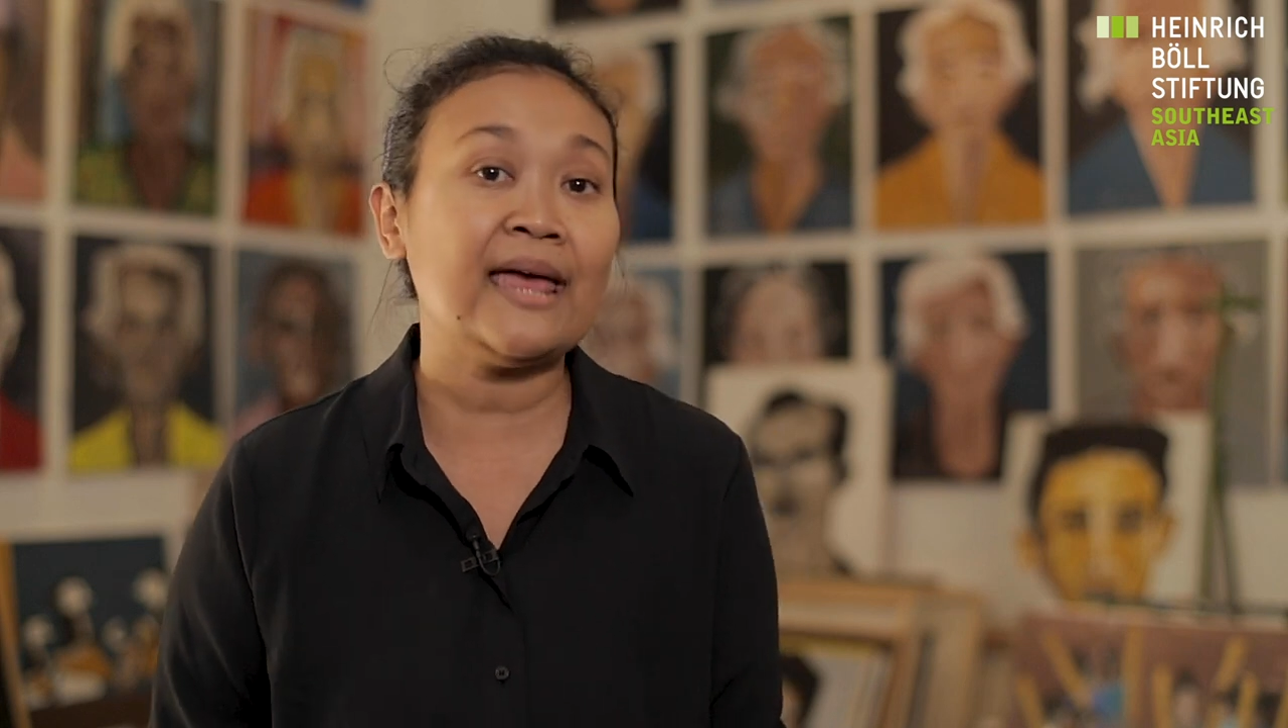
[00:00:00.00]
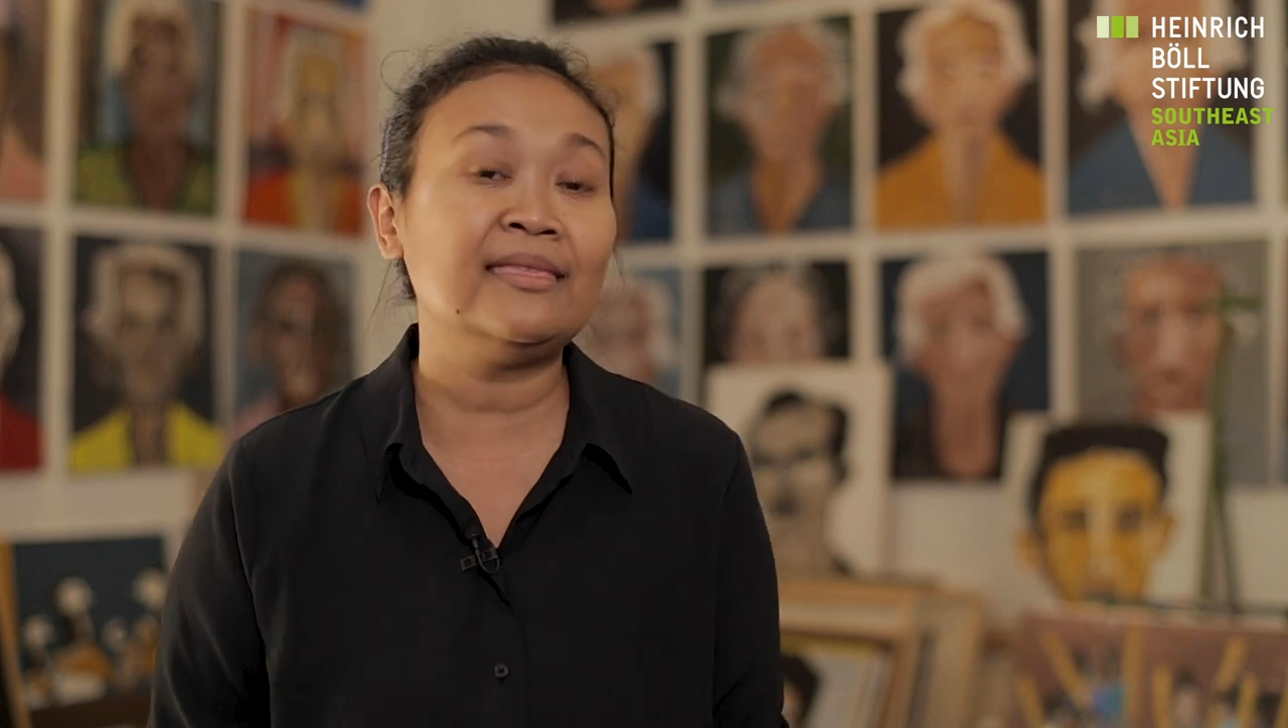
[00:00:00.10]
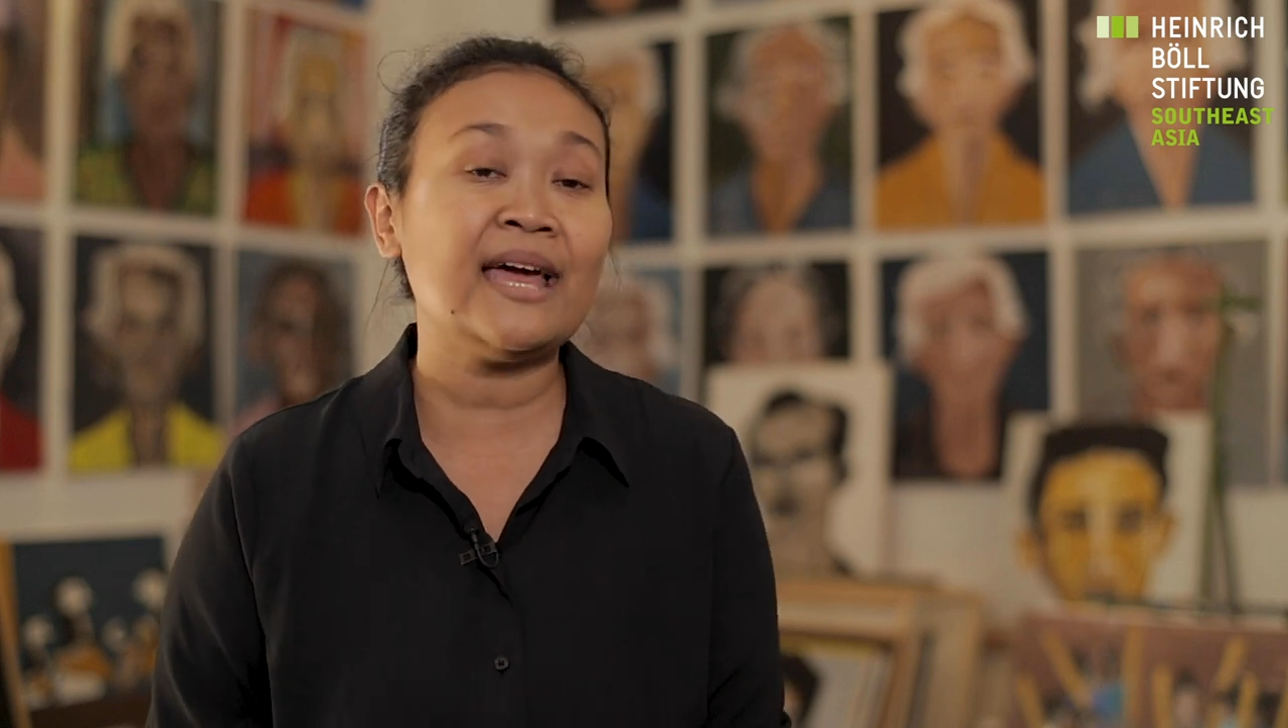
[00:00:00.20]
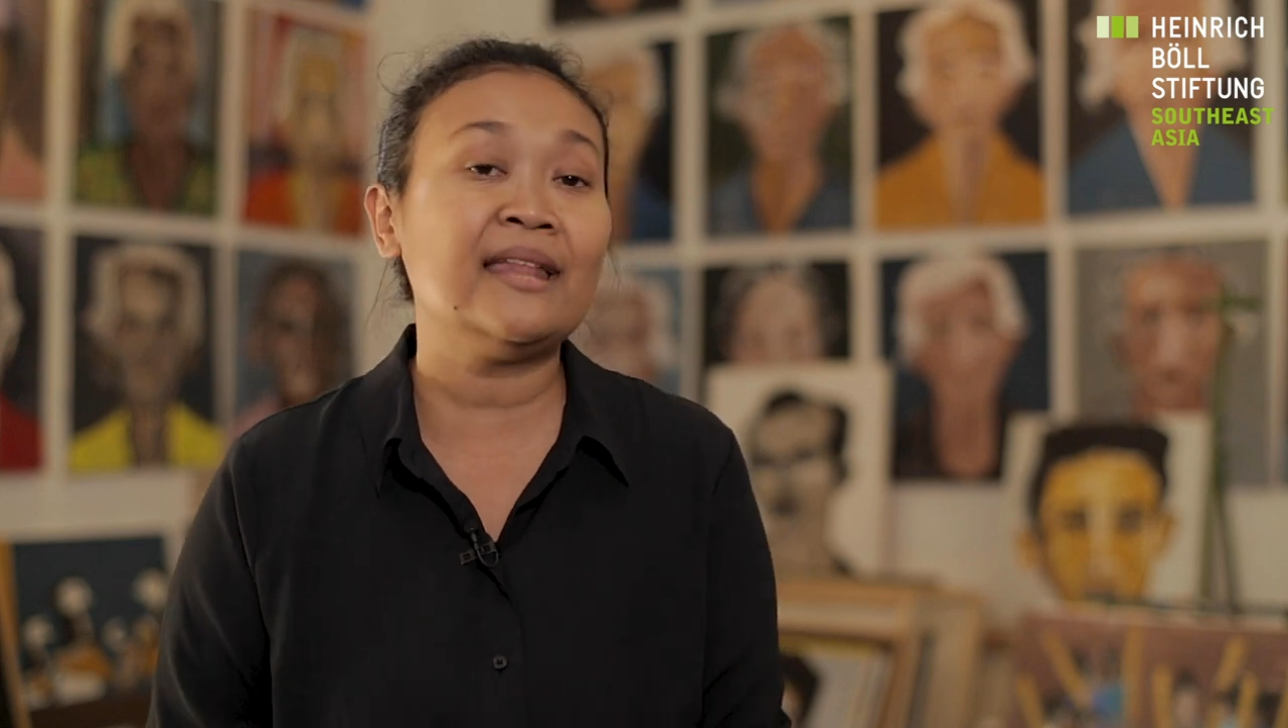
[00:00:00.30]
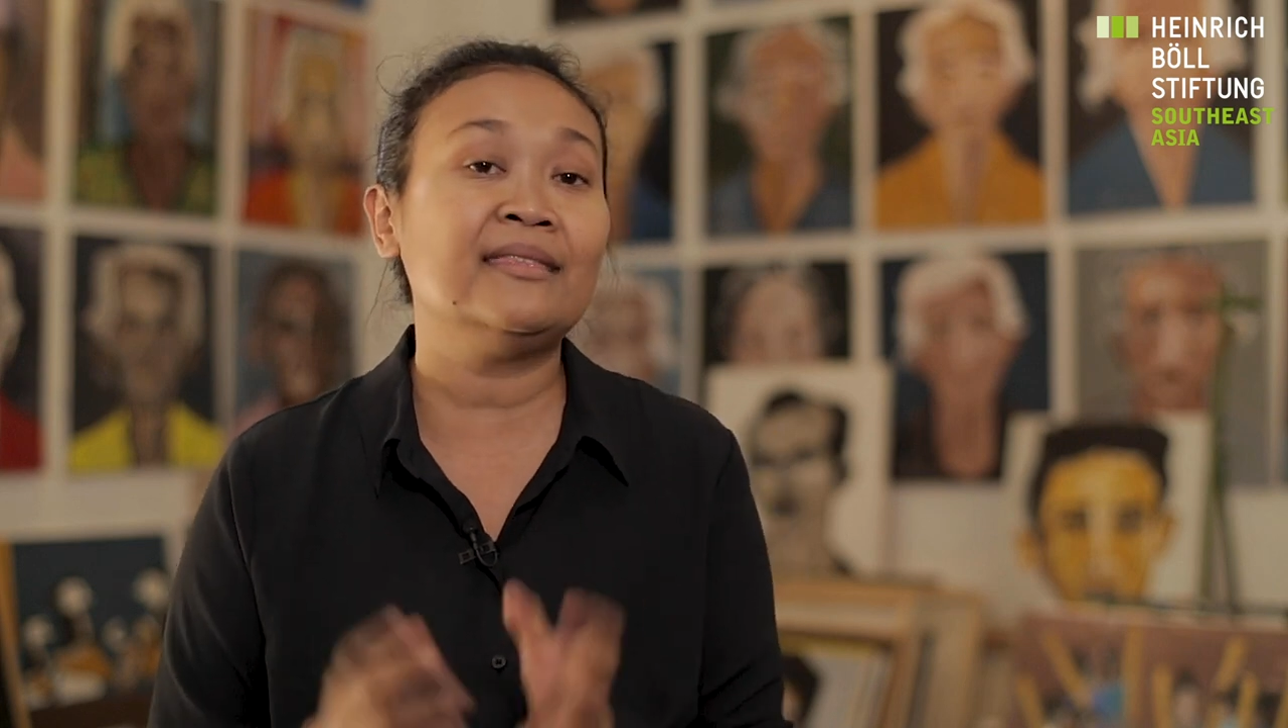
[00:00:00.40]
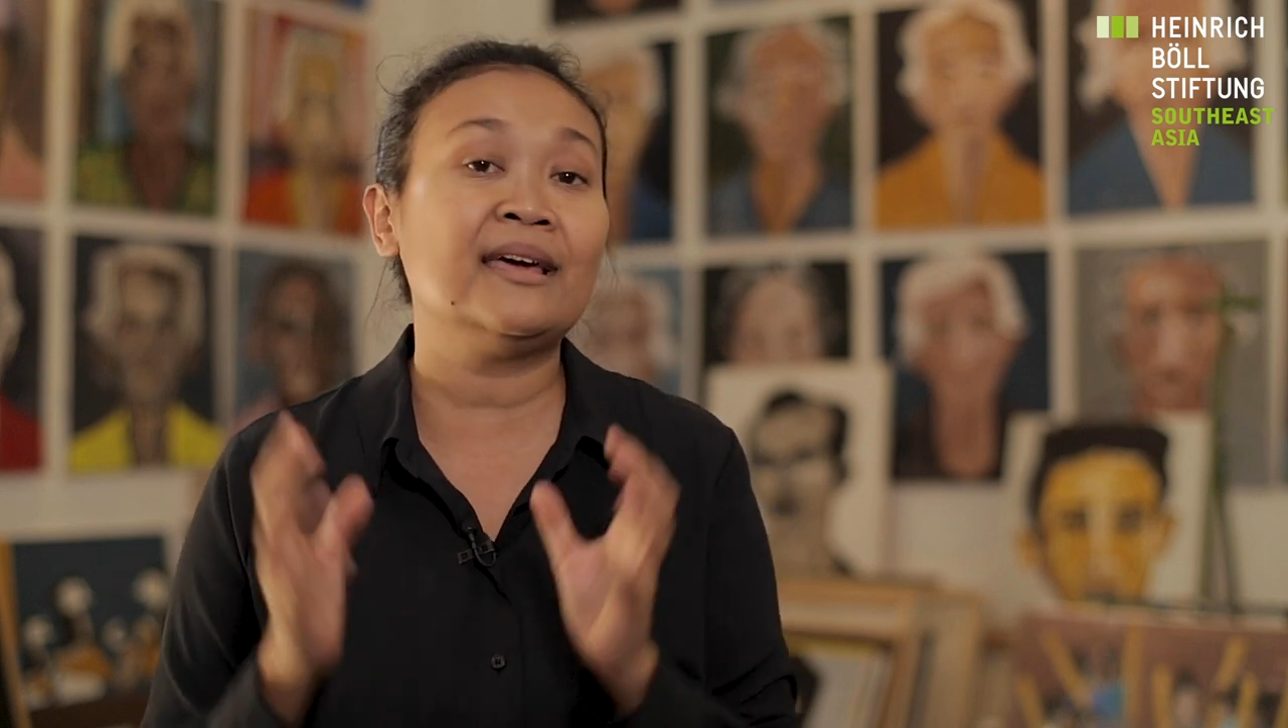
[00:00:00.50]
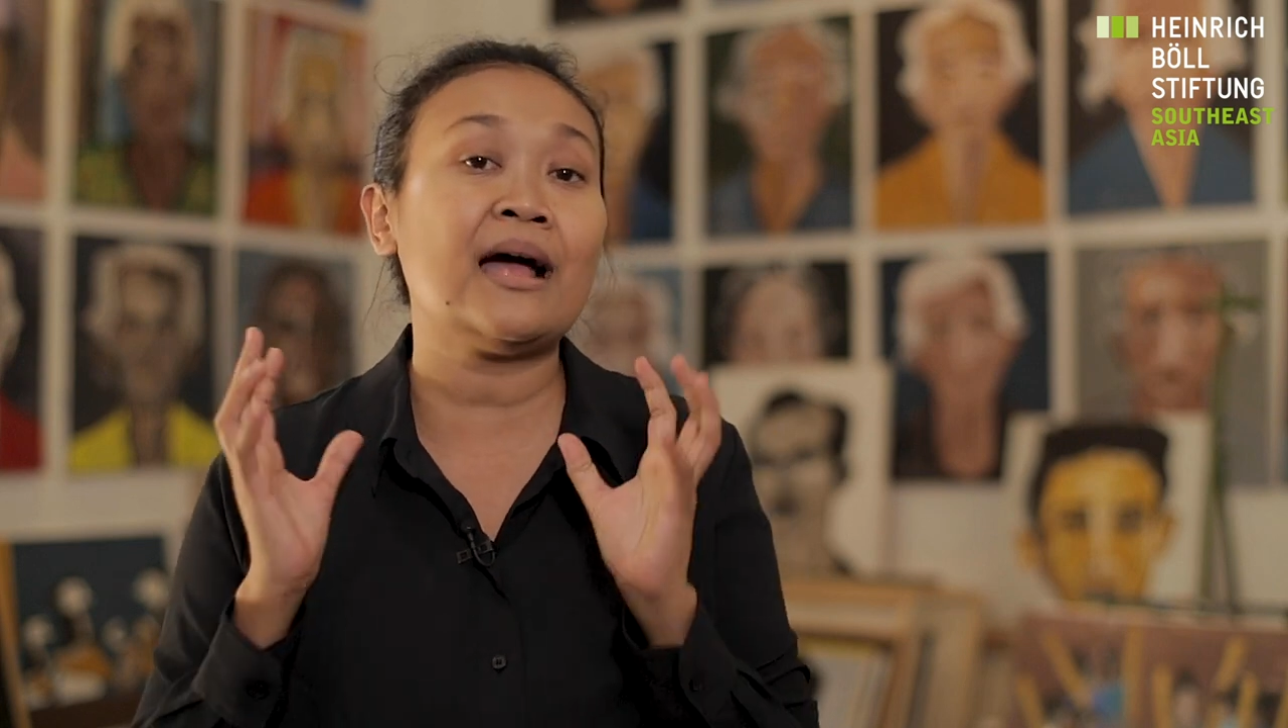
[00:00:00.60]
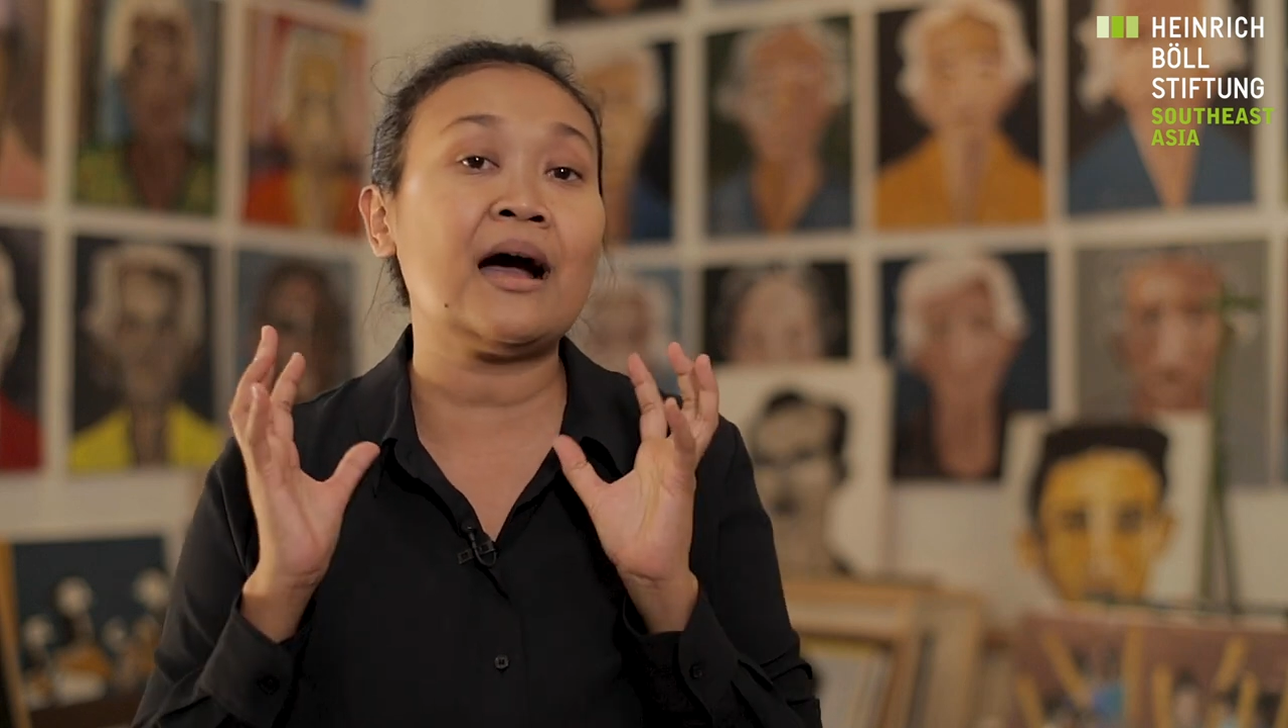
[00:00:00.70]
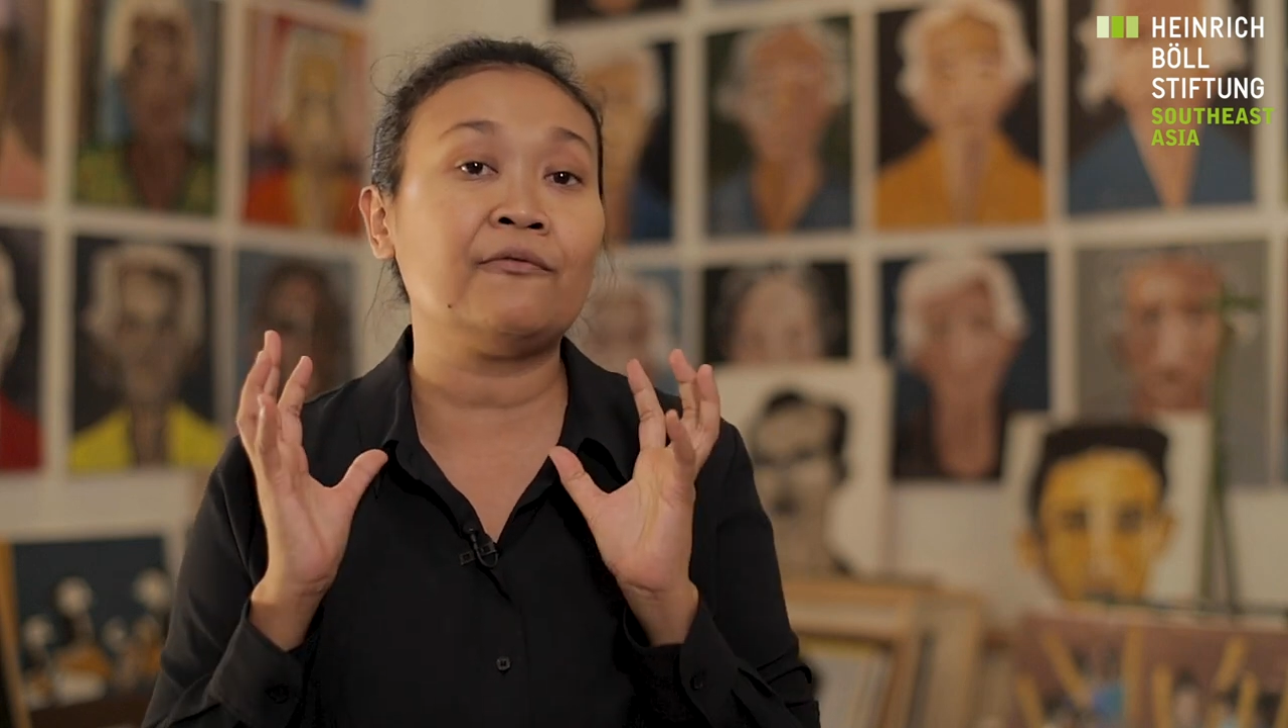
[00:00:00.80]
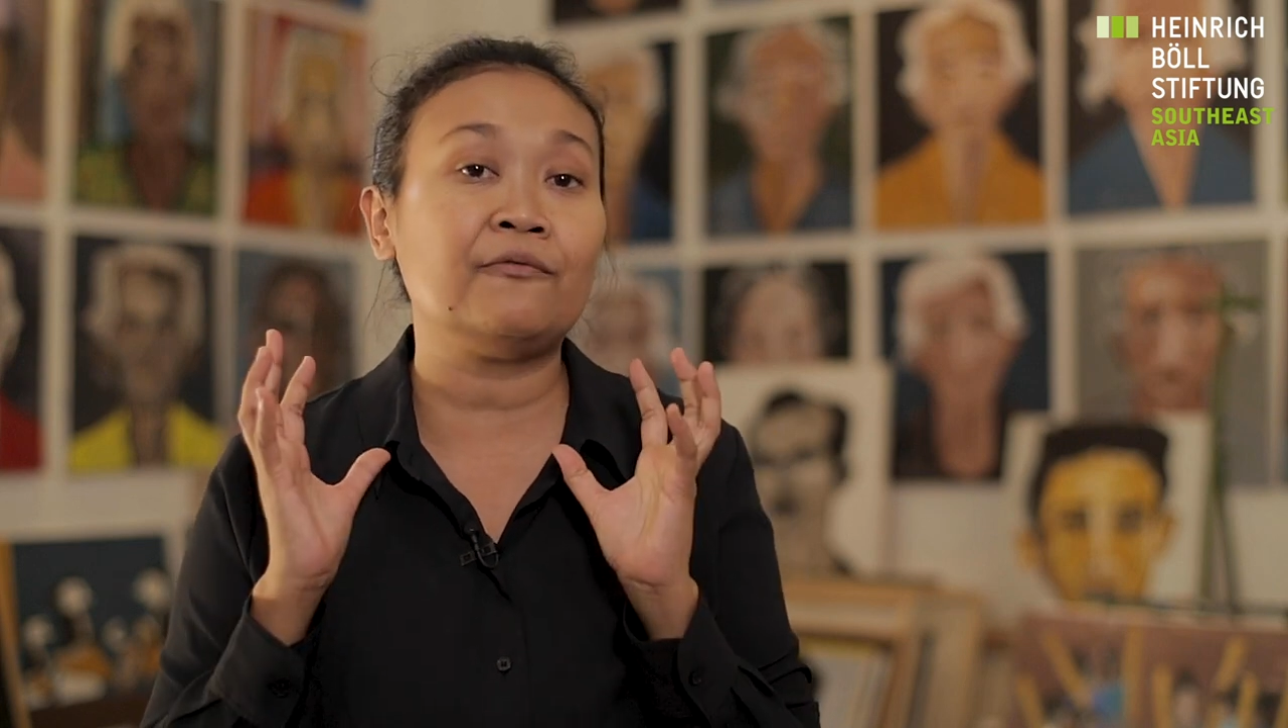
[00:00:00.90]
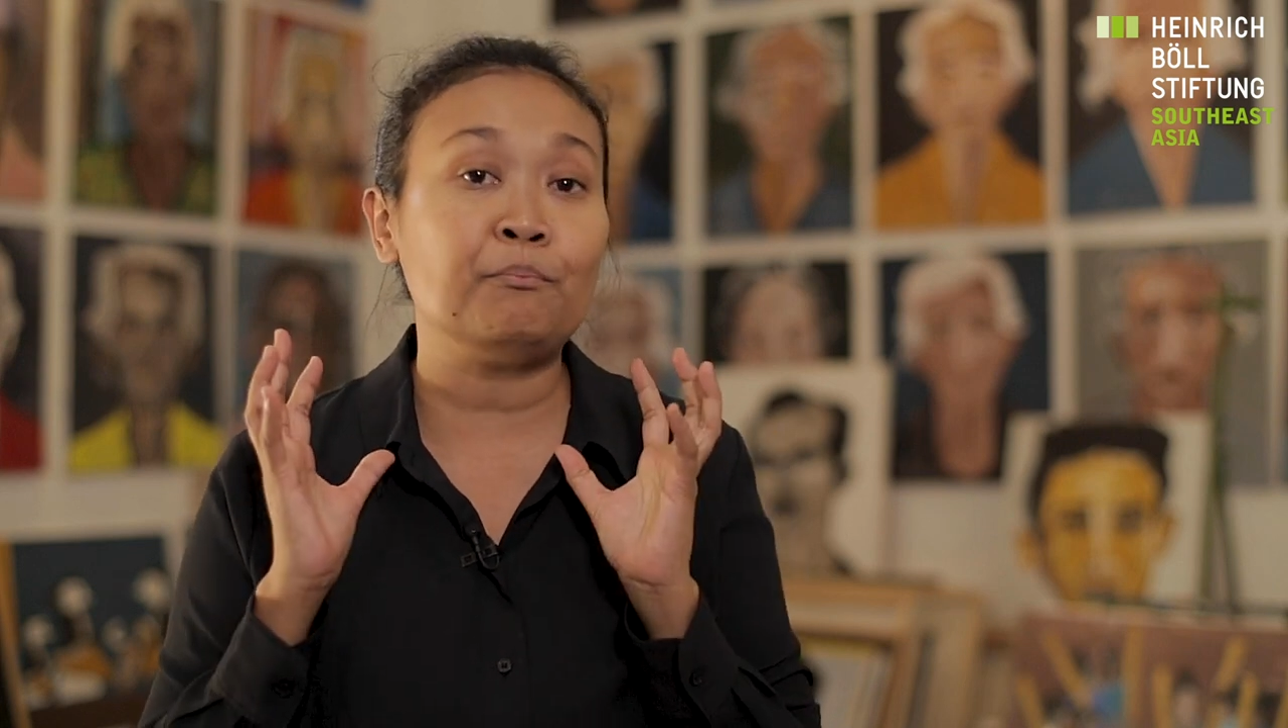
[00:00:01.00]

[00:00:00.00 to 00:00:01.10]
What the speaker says: And then there are